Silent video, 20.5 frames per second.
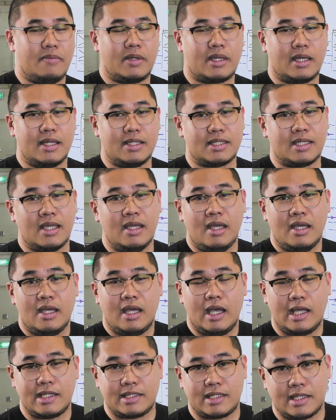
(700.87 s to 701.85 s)
Because
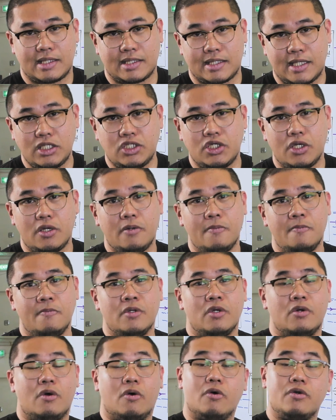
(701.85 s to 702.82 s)
as the stitcher
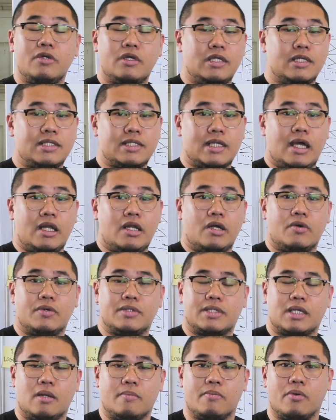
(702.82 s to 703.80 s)
or the designer
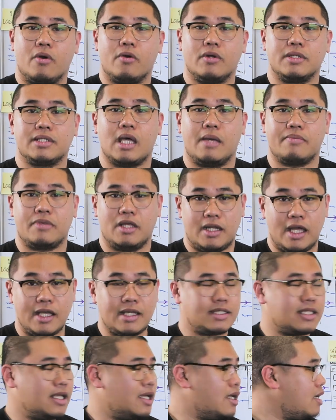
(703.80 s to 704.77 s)
who's going to prototype the
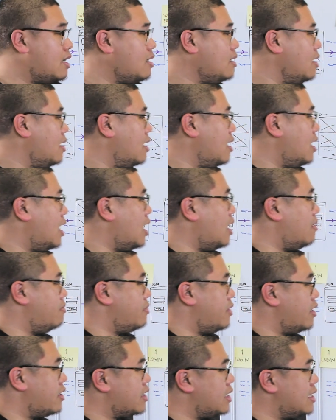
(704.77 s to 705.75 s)
next day,
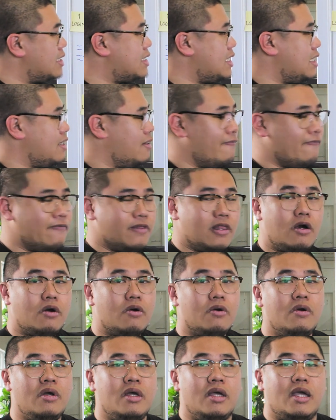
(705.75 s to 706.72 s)
they're going to see the
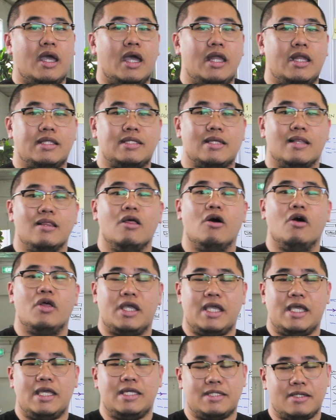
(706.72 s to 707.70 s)
flow, and it's a
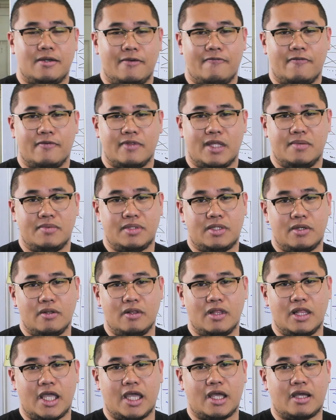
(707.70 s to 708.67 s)
lot easier for them to
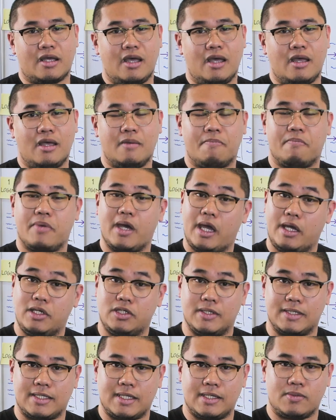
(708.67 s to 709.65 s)
link
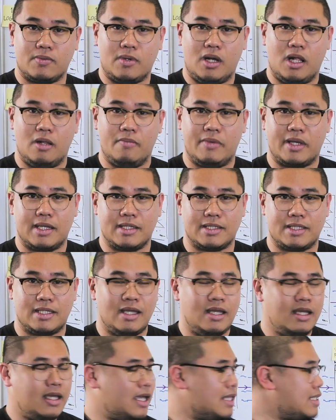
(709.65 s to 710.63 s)
pages as well, because
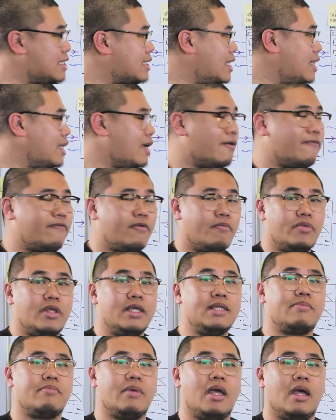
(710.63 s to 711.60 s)
it's clear from
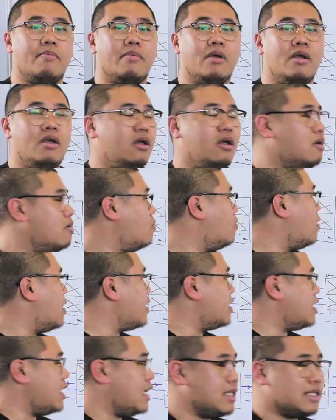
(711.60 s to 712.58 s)
this map
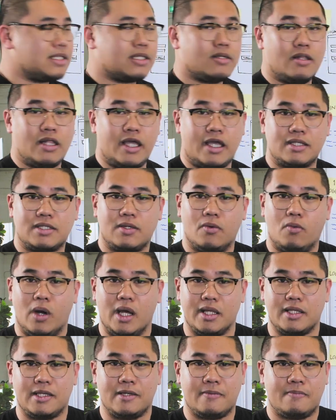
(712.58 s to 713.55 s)
what needs to link to
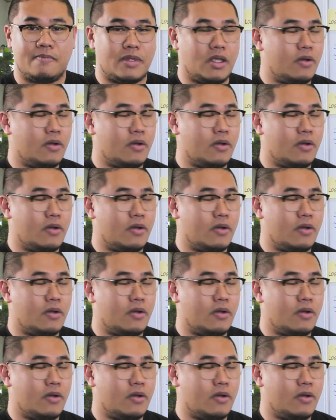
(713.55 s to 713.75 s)
what.